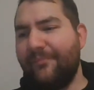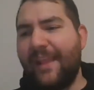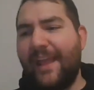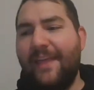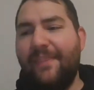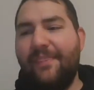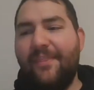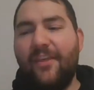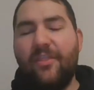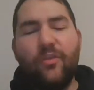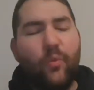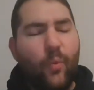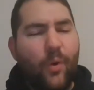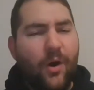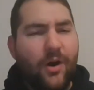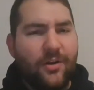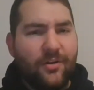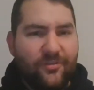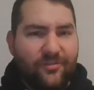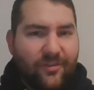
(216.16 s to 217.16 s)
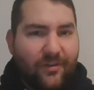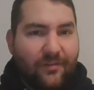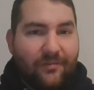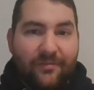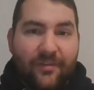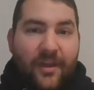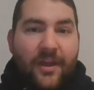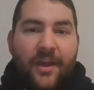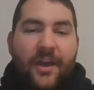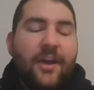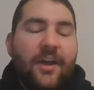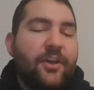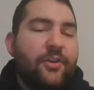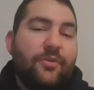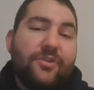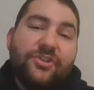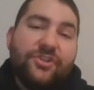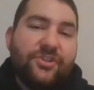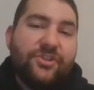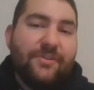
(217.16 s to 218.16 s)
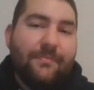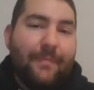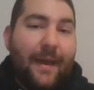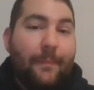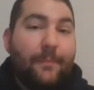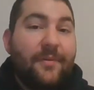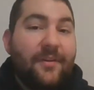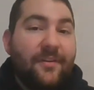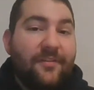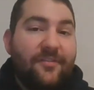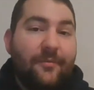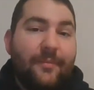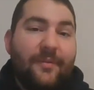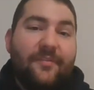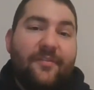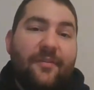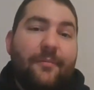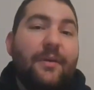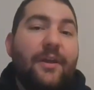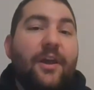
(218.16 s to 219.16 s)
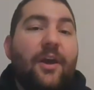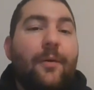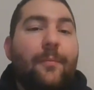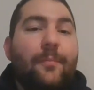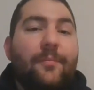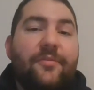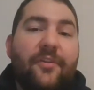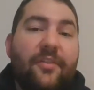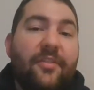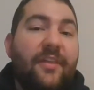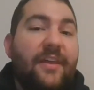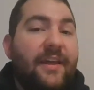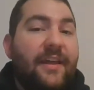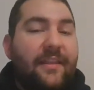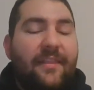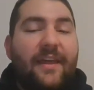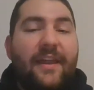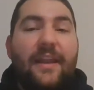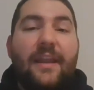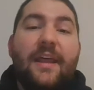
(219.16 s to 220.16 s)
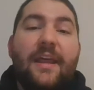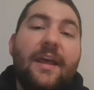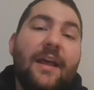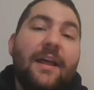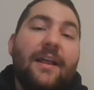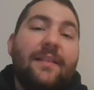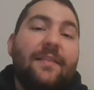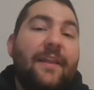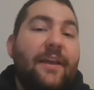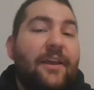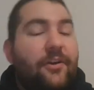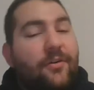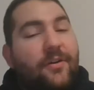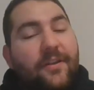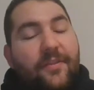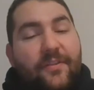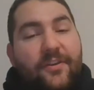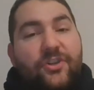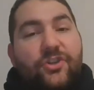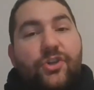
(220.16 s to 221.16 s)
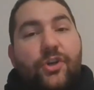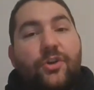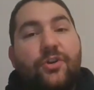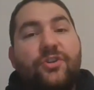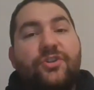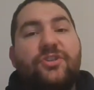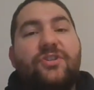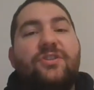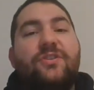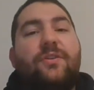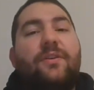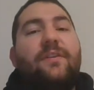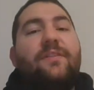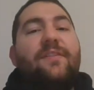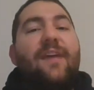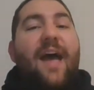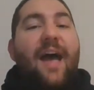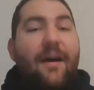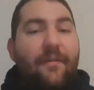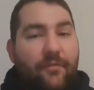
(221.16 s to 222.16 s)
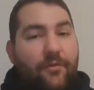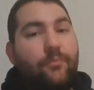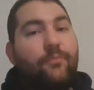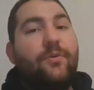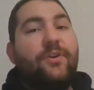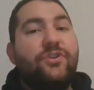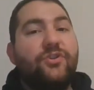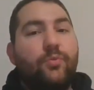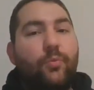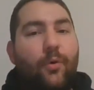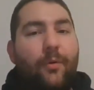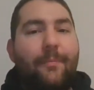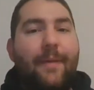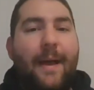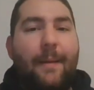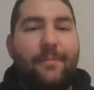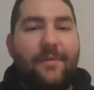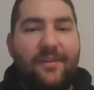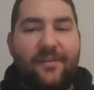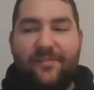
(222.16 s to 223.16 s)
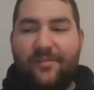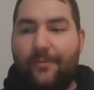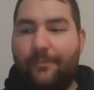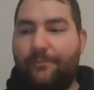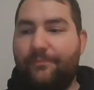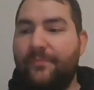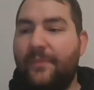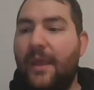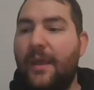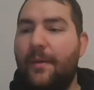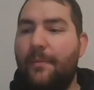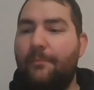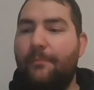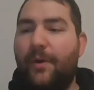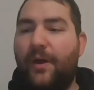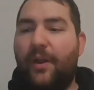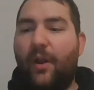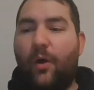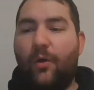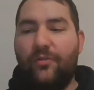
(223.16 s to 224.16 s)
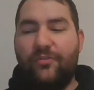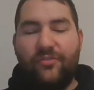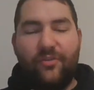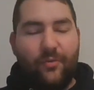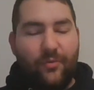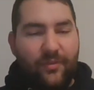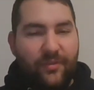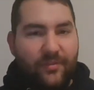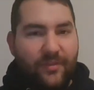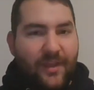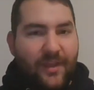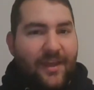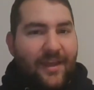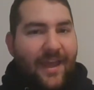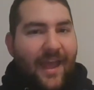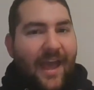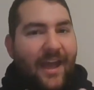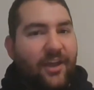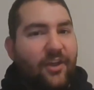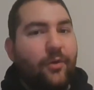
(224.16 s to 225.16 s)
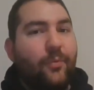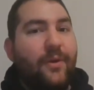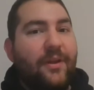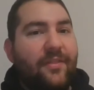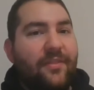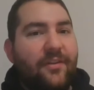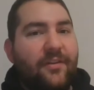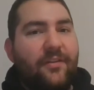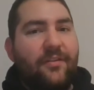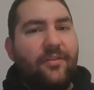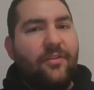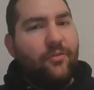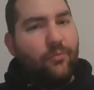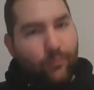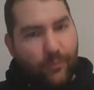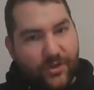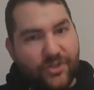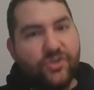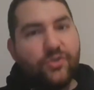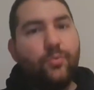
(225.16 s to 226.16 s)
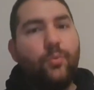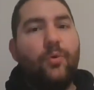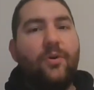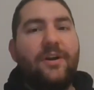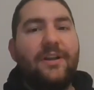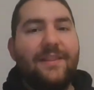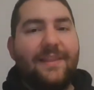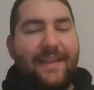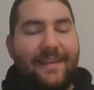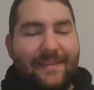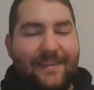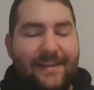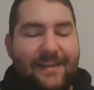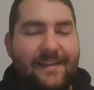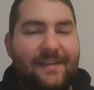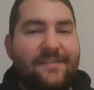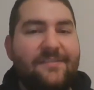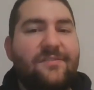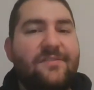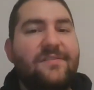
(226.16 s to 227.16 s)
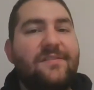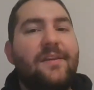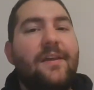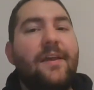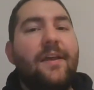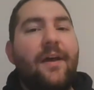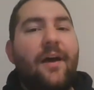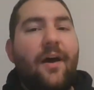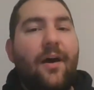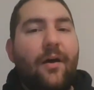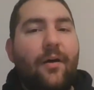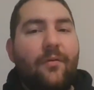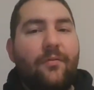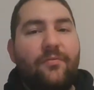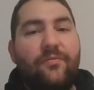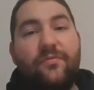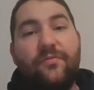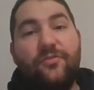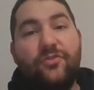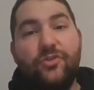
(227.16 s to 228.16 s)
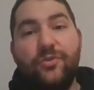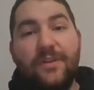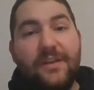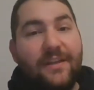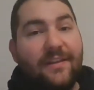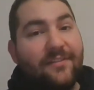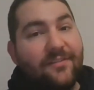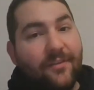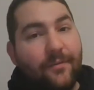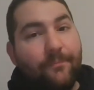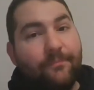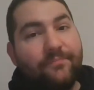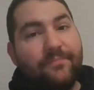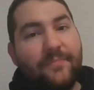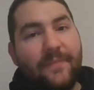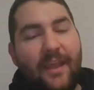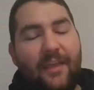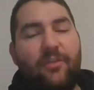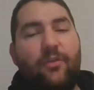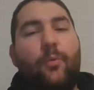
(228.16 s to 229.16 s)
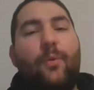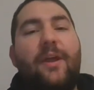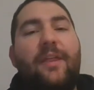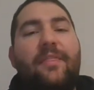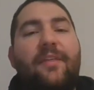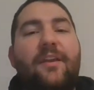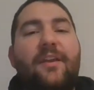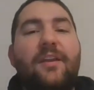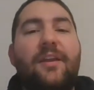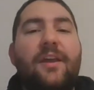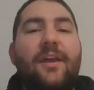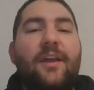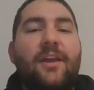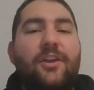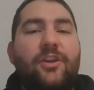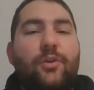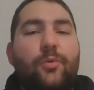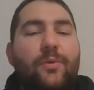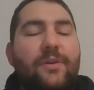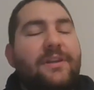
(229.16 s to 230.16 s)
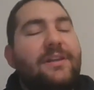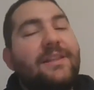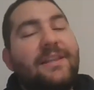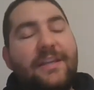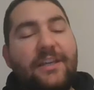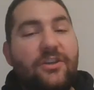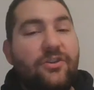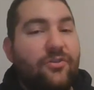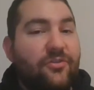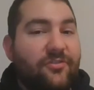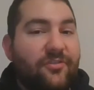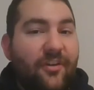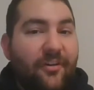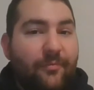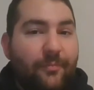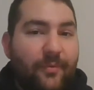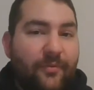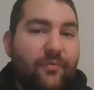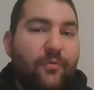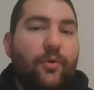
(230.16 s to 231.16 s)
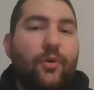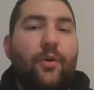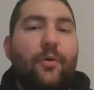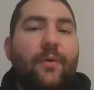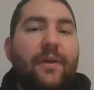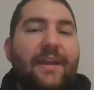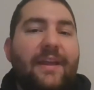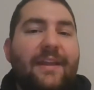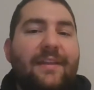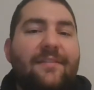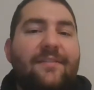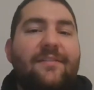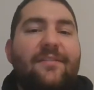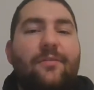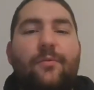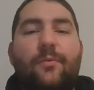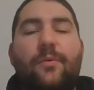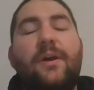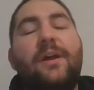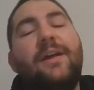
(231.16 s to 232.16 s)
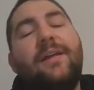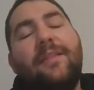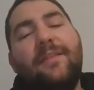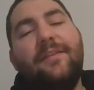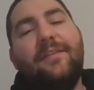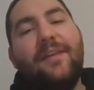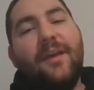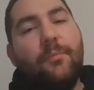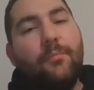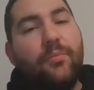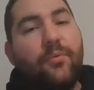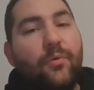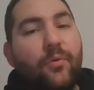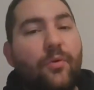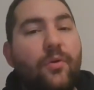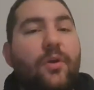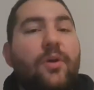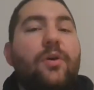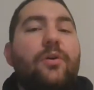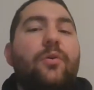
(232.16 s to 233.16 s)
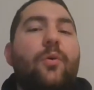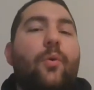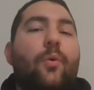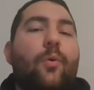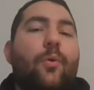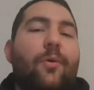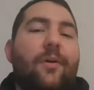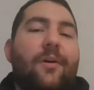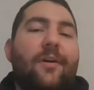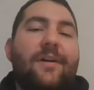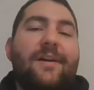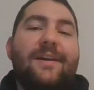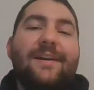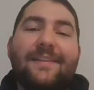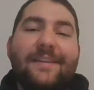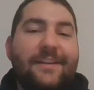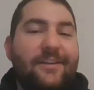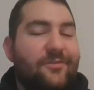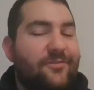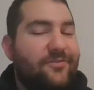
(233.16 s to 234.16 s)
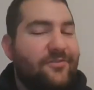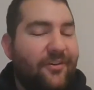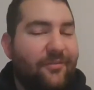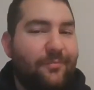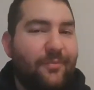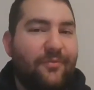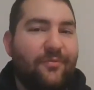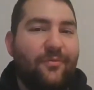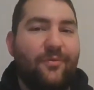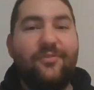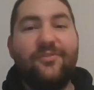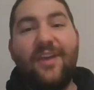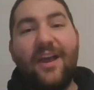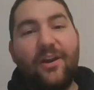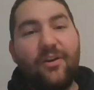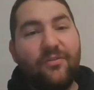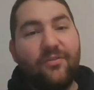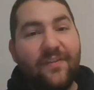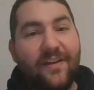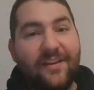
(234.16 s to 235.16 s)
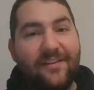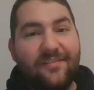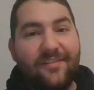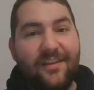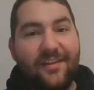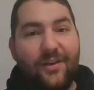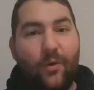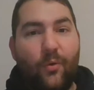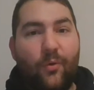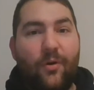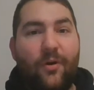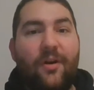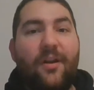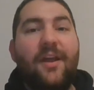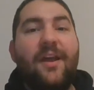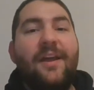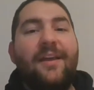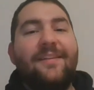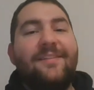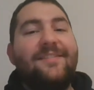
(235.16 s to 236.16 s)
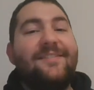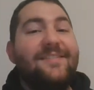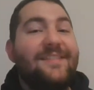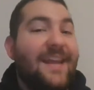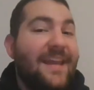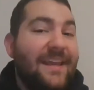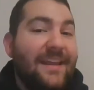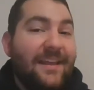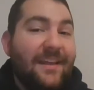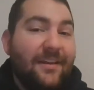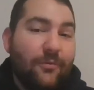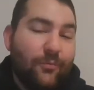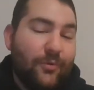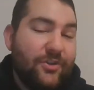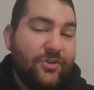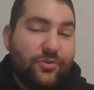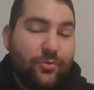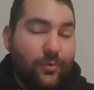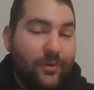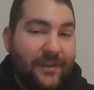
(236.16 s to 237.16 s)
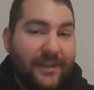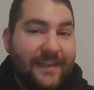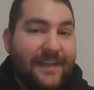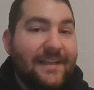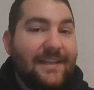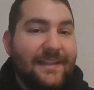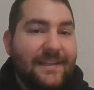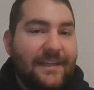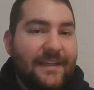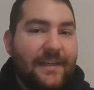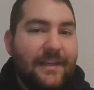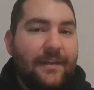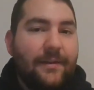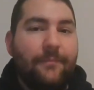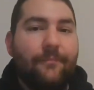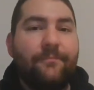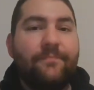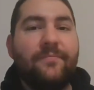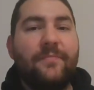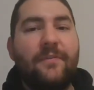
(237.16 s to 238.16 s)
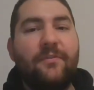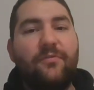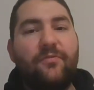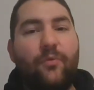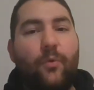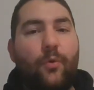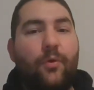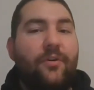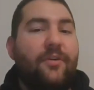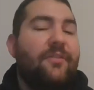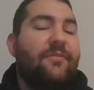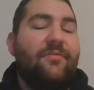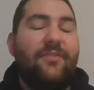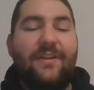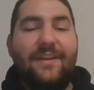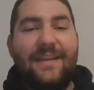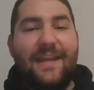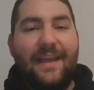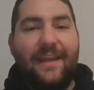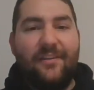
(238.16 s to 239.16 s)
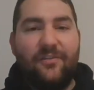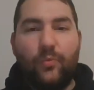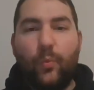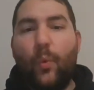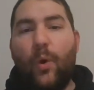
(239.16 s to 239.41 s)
And then the waters of Christian baptism as it becomes a thing then later in the church to have a ritual baptism, but also echoing the ritual cleanliness of Judaism and the way that you would clean yourself before going into the temple, or clean yourself before sacrificing, or staying ritually clean for different days.